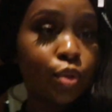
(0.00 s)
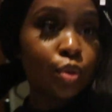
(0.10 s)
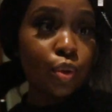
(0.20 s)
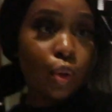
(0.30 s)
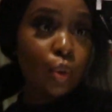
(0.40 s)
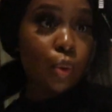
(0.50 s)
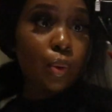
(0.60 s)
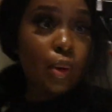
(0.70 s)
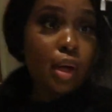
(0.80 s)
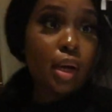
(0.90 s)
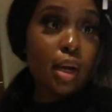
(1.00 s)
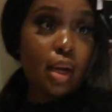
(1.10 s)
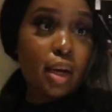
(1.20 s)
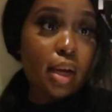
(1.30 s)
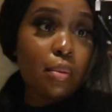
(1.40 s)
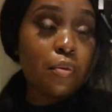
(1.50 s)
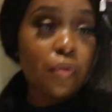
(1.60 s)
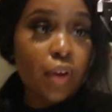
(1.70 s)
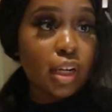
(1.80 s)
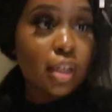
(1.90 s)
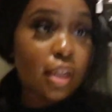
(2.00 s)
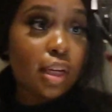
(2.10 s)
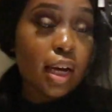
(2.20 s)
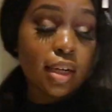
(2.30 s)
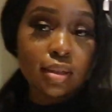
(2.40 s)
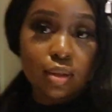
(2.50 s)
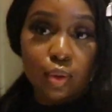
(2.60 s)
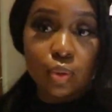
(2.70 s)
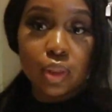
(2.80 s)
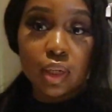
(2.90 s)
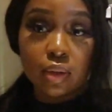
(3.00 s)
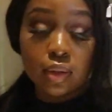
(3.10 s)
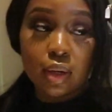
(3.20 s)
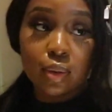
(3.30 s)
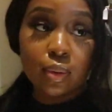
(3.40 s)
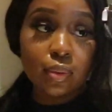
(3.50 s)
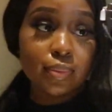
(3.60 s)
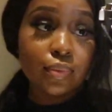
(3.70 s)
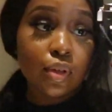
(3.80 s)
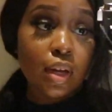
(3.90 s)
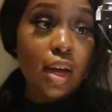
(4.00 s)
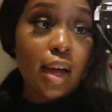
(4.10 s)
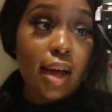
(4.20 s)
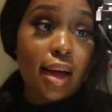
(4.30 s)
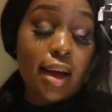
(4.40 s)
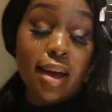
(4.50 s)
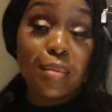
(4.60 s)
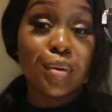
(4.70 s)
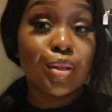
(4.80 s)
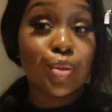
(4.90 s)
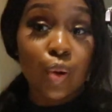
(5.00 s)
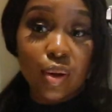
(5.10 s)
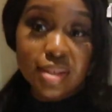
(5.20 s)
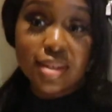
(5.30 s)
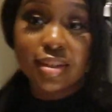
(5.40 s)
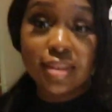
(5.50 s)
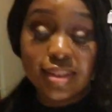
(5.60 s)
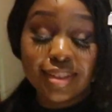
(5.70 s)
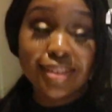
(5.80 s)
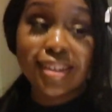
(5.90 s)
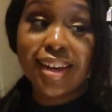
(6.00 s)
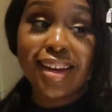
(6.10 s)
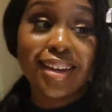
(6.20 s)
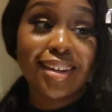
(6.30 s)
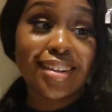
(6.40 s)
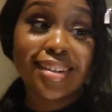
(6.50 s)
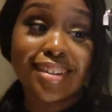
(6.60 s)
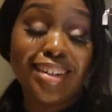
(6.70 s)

so I am finally at the hotel now. I am exhausted. Like